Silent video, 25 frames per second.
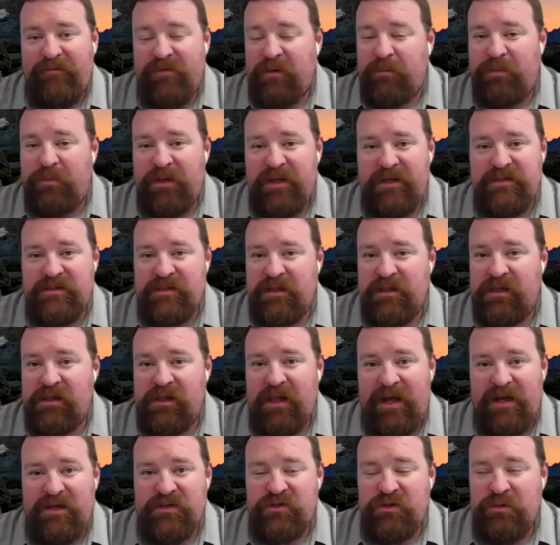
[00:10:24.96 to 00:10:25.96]
a place in the
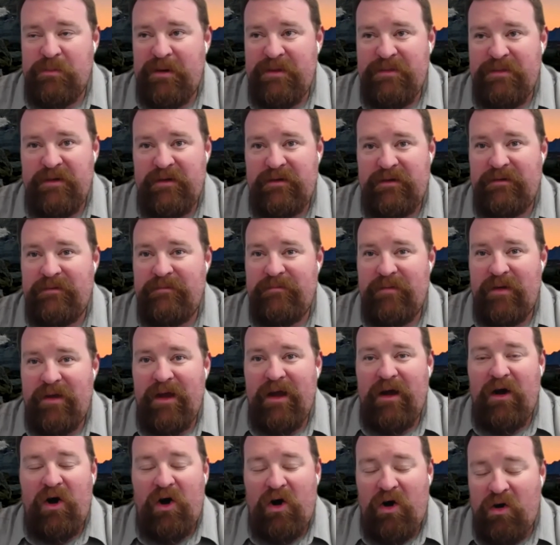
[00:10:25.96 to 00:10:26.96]
classroom. I think
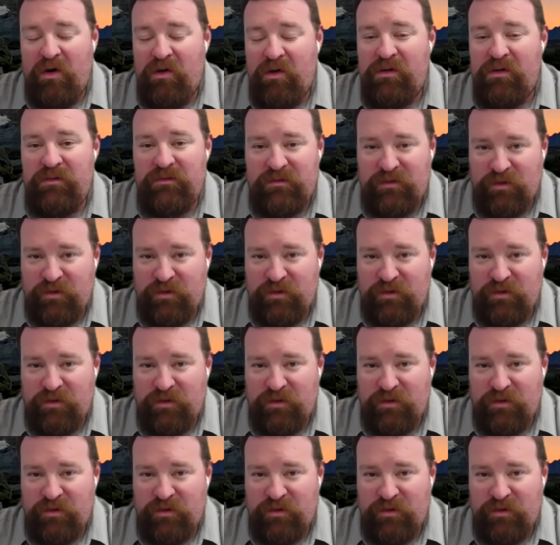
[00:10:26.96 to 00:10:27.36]
all